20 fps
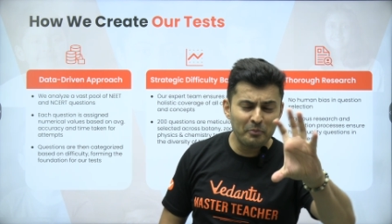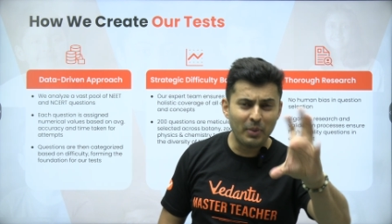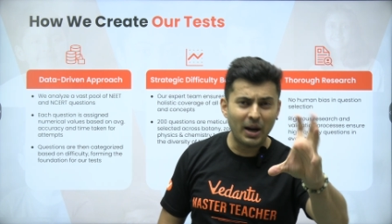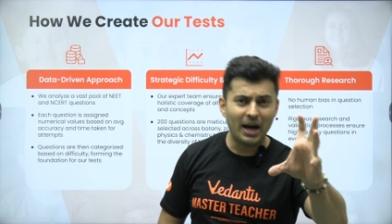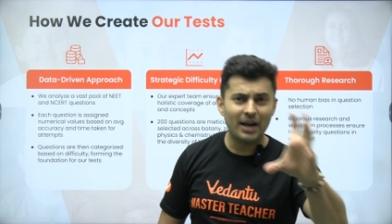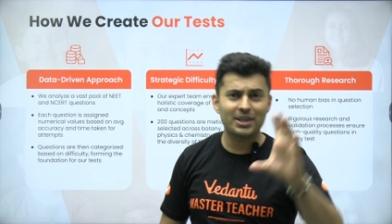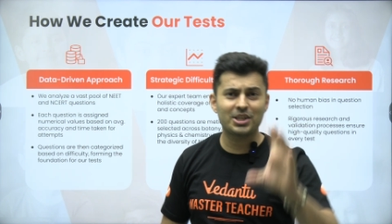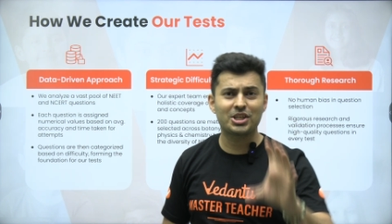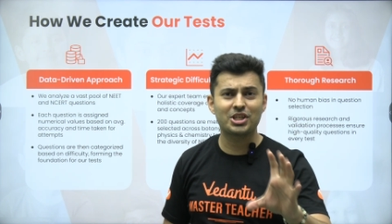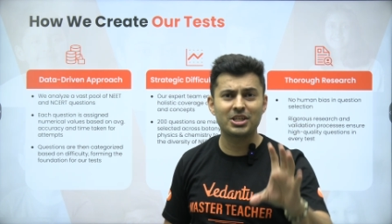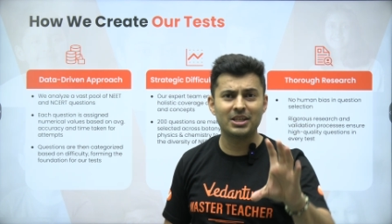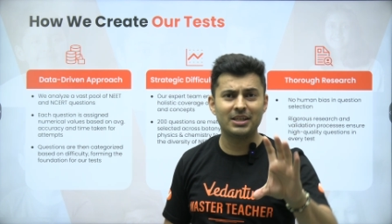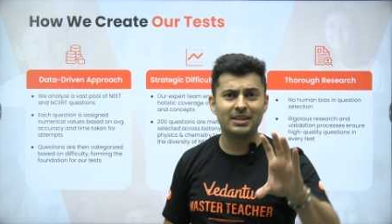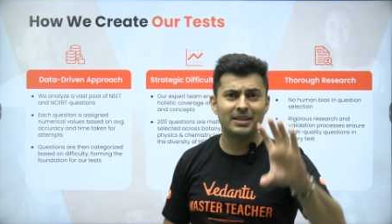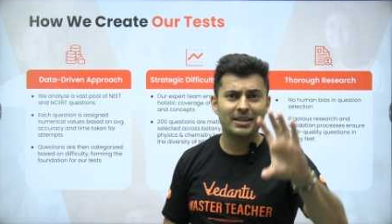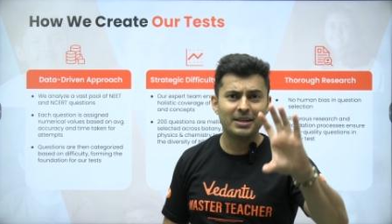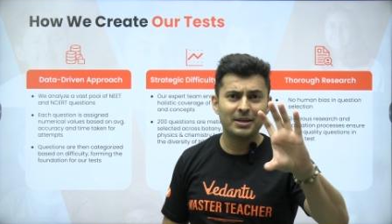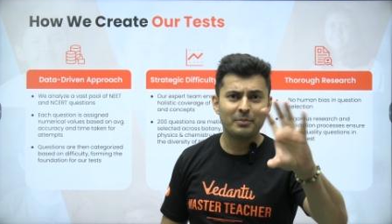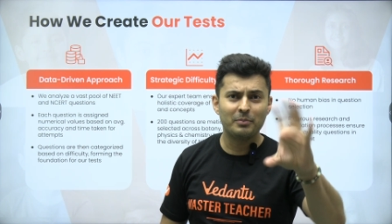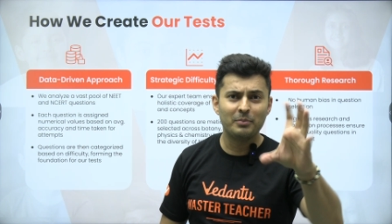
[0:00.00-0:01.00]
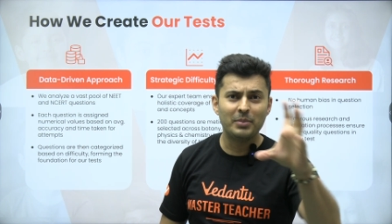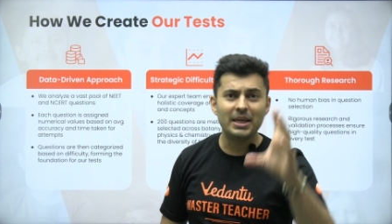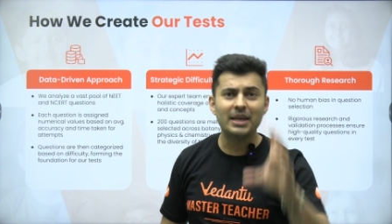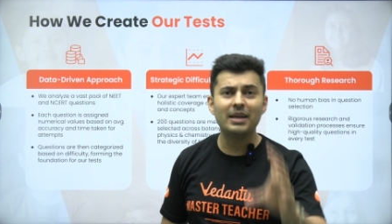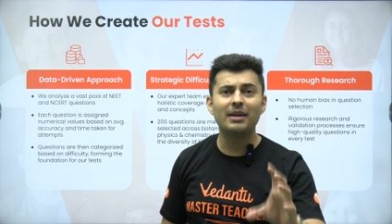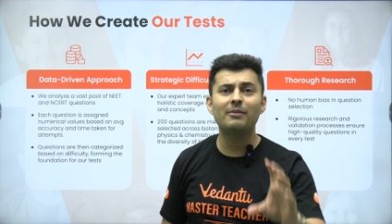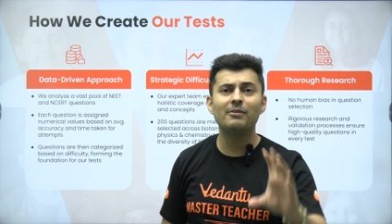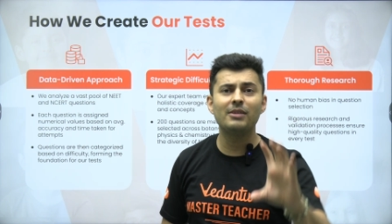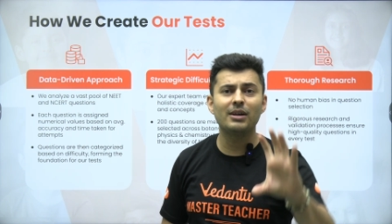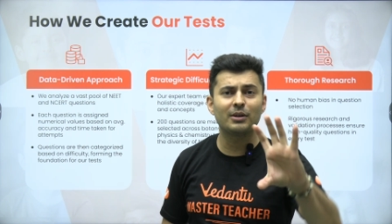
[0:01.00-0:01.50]
partial
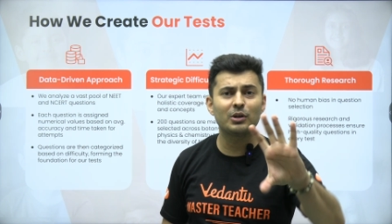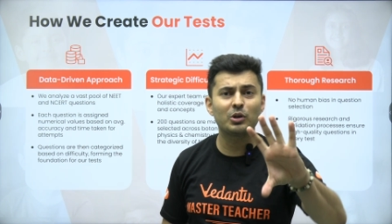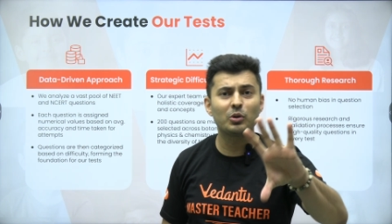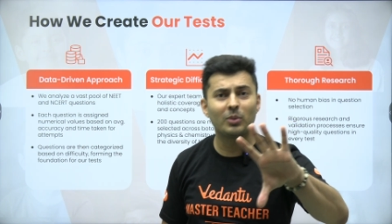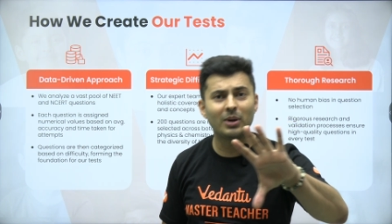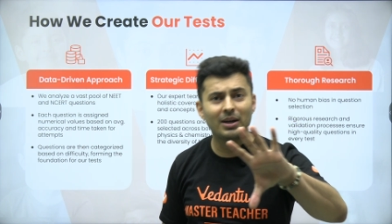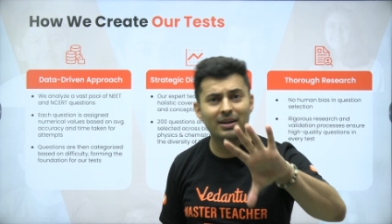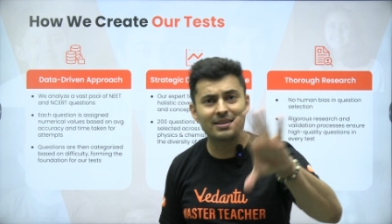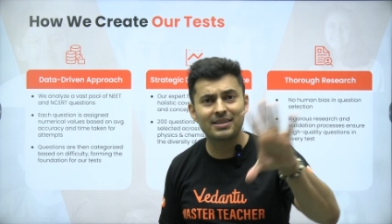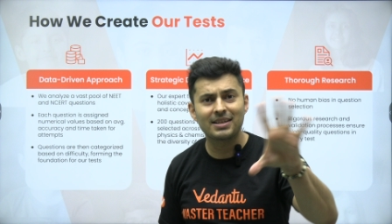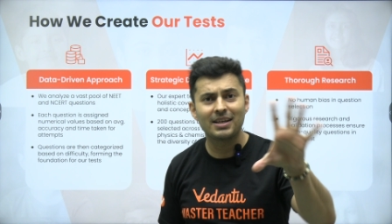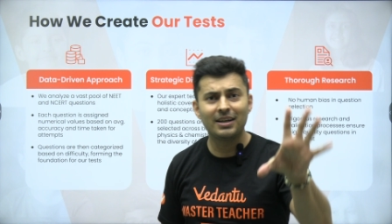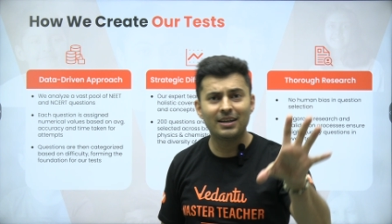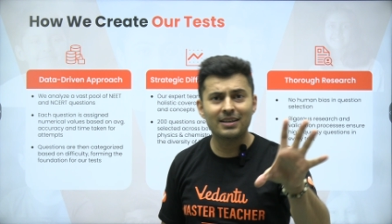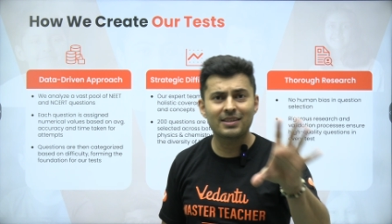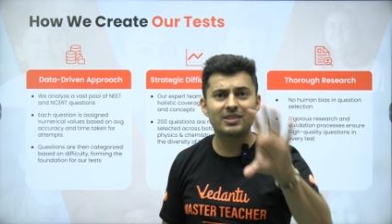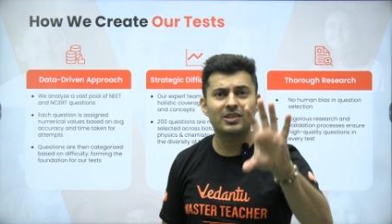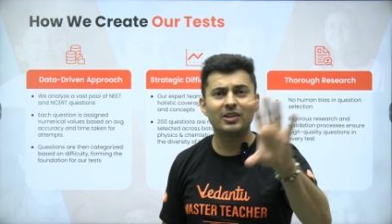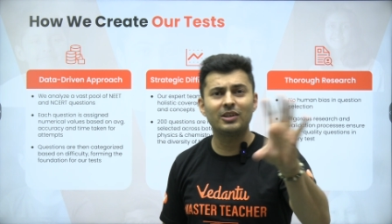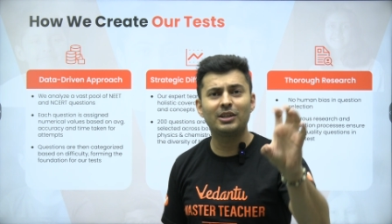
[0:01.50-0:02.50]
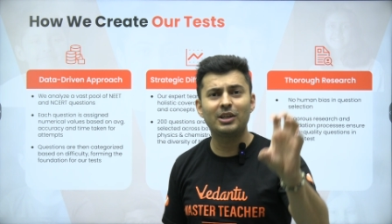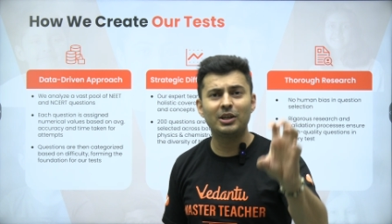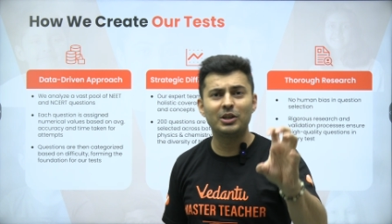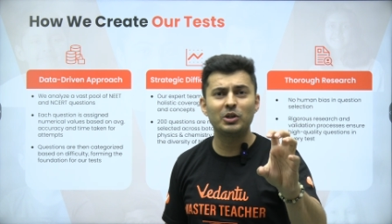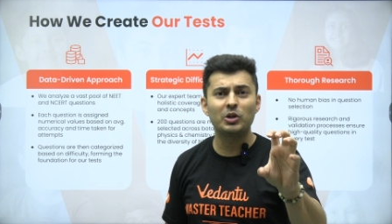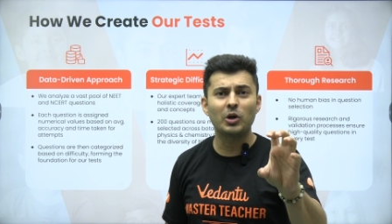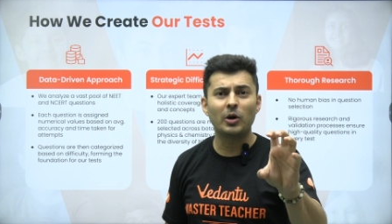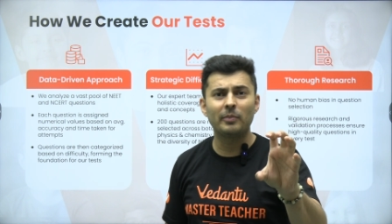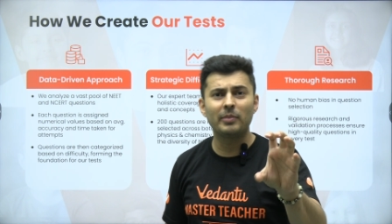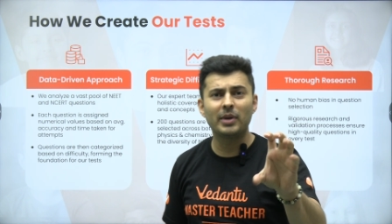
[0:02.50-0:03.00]
behavior towards a certain
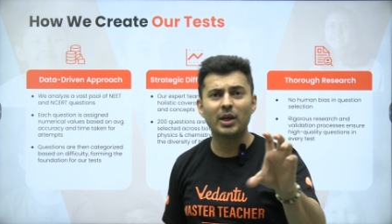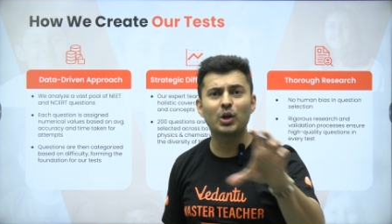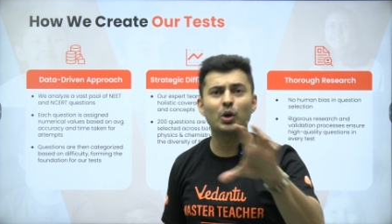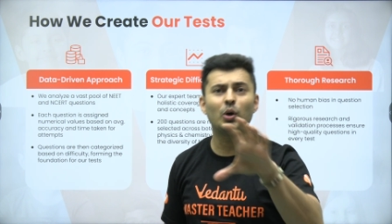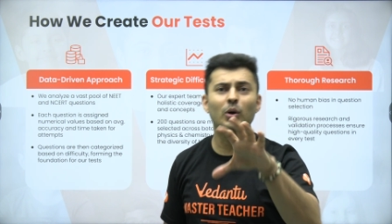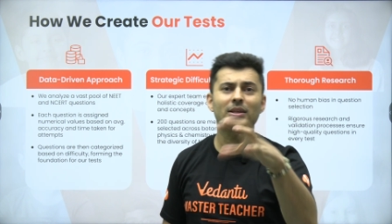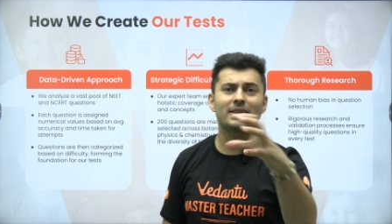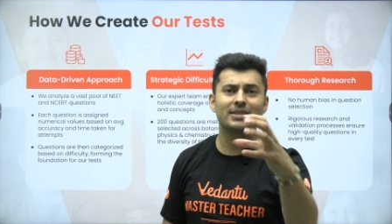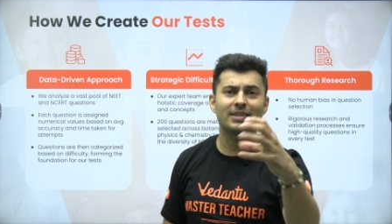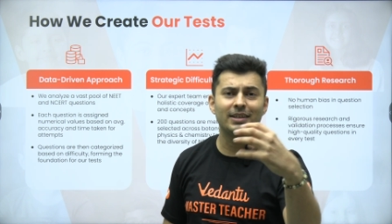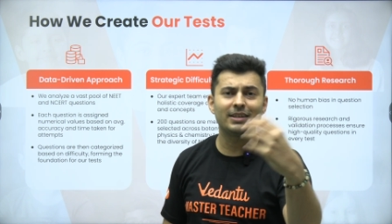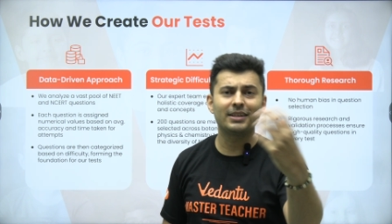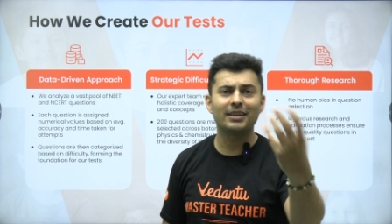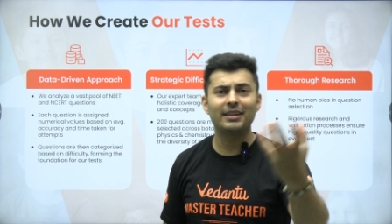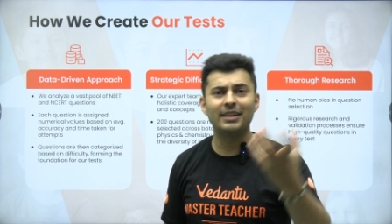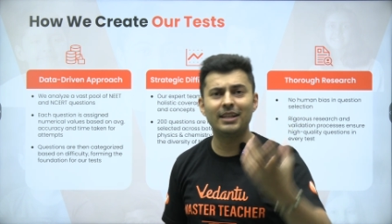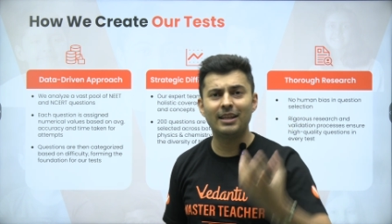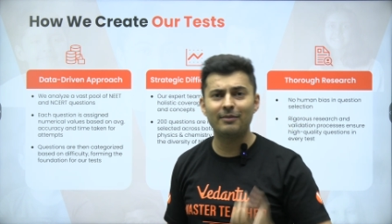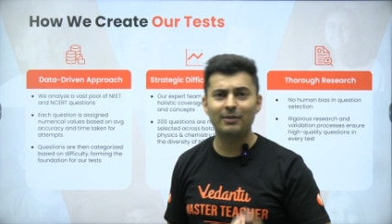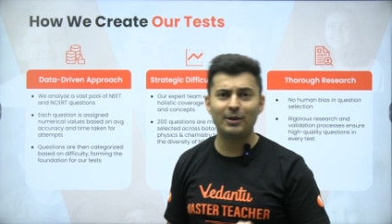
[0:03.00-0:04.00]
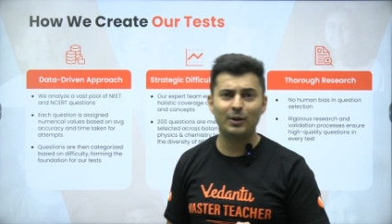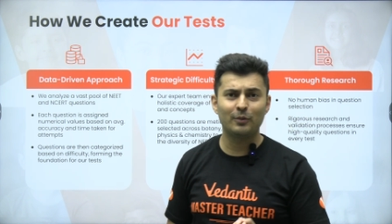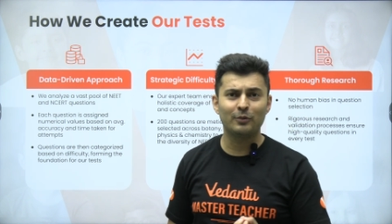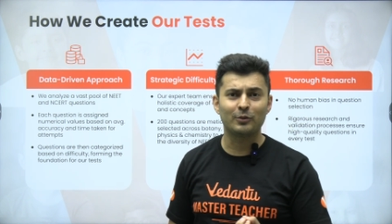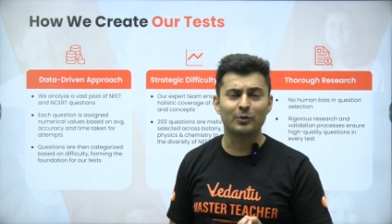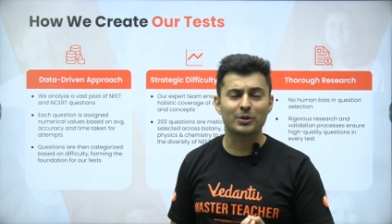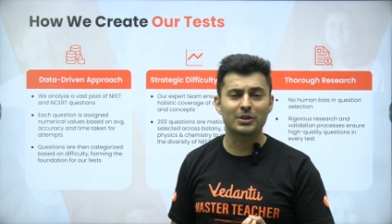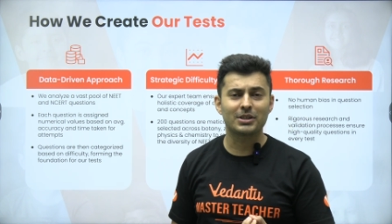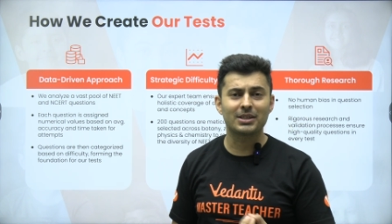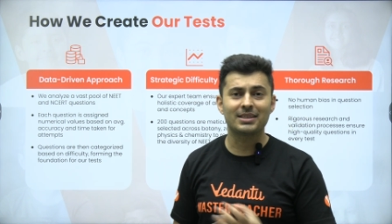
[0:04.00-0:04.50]
topic or certain level of
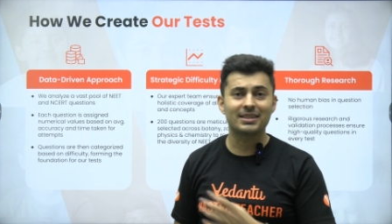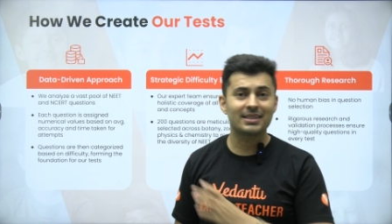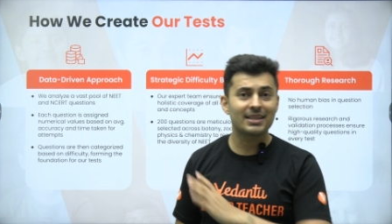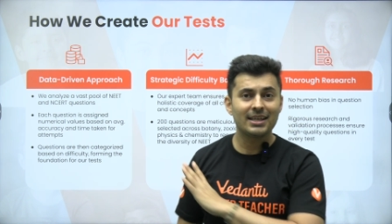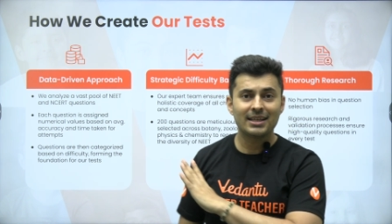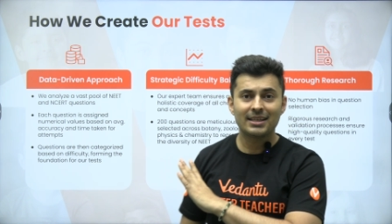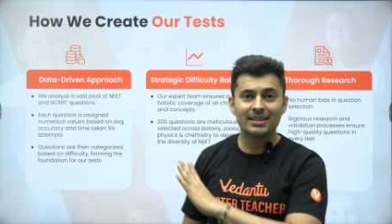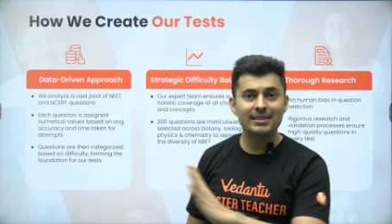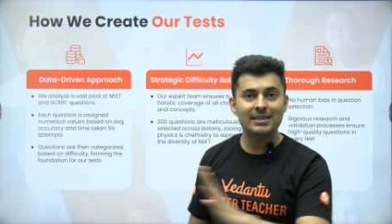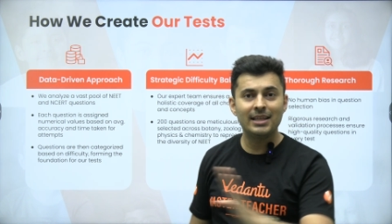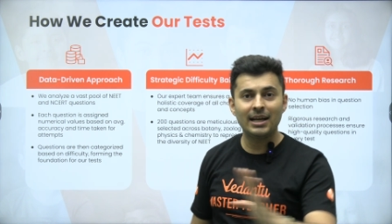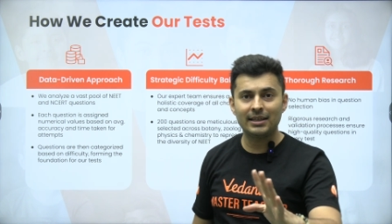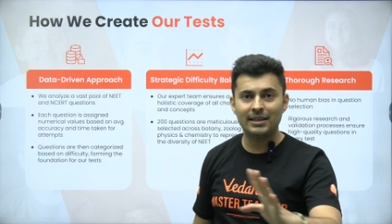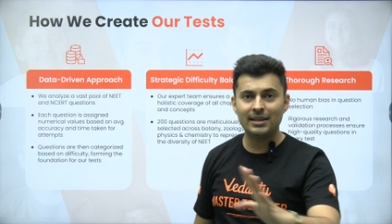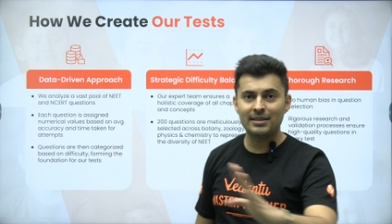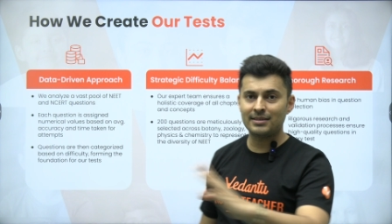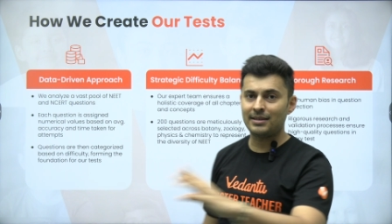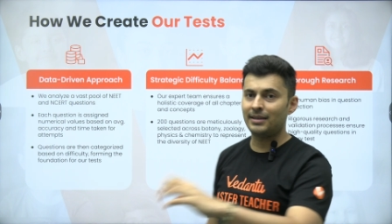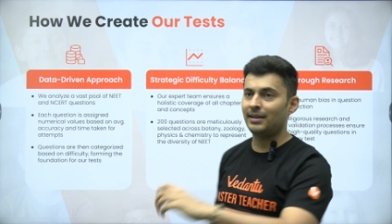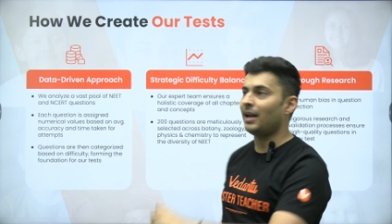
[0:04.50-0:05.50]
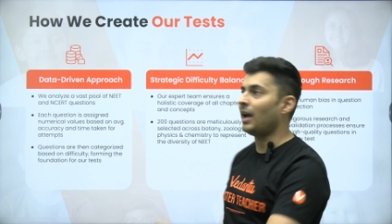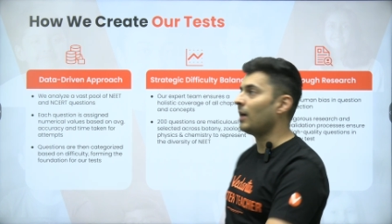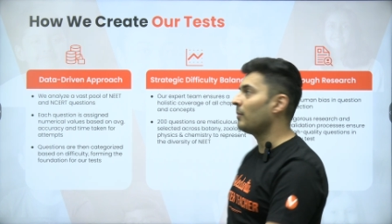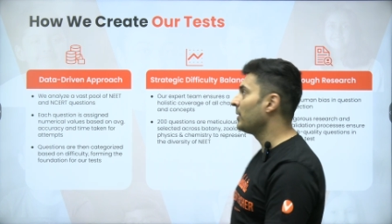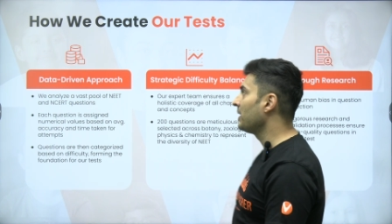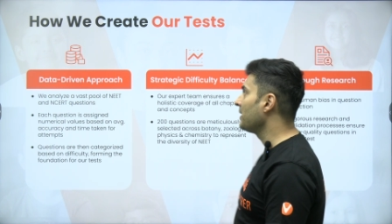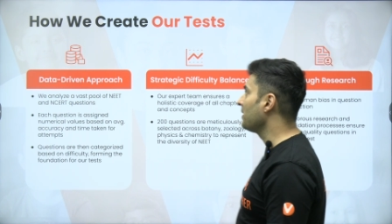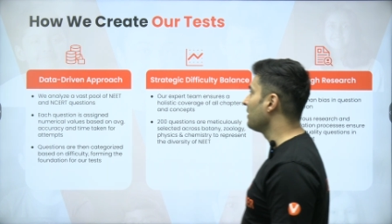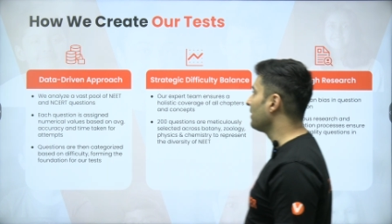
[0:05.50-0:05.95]
questions. That doesn't happen